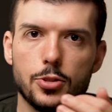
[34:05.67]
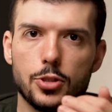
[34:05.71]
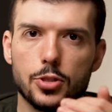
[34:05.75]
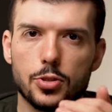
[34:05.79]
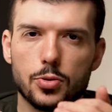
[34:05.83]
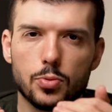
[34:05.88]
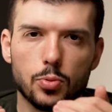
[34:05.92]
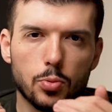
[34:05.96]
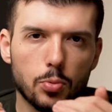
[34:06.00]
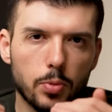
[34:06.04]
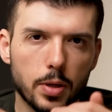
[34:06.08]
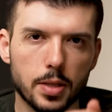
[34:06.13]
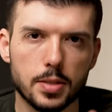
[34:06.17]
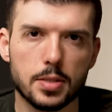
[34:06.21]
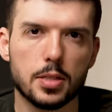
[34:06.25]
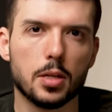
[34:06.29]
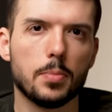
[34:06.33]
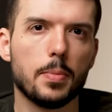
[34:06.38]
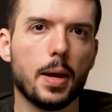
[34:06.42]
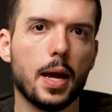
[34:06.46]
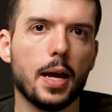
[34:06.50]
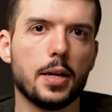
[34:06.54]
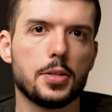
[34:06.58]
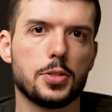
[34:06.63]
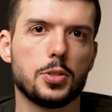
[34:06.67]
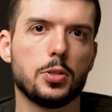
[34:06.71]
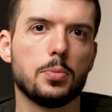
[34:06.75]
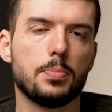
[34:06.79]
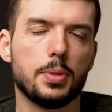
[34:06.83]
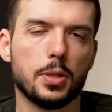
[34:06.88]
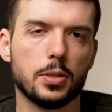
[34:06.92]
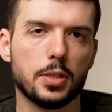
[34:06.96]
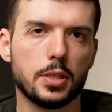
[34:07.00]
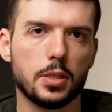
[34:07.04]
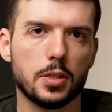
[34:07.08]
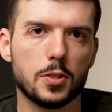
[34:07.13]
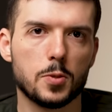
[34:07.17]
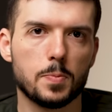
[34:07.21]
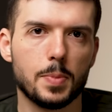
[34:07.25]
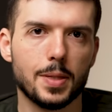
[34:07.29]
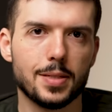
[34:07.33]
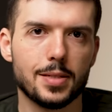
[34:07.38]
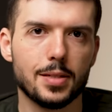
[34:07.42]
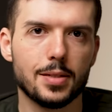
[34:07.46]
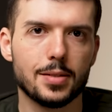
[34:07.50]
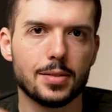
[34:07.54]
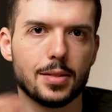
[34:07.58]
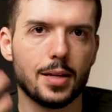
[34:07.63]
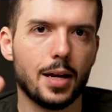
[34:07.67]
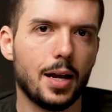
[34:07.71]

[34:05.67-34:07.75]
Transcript: just wisdom as you're building this business.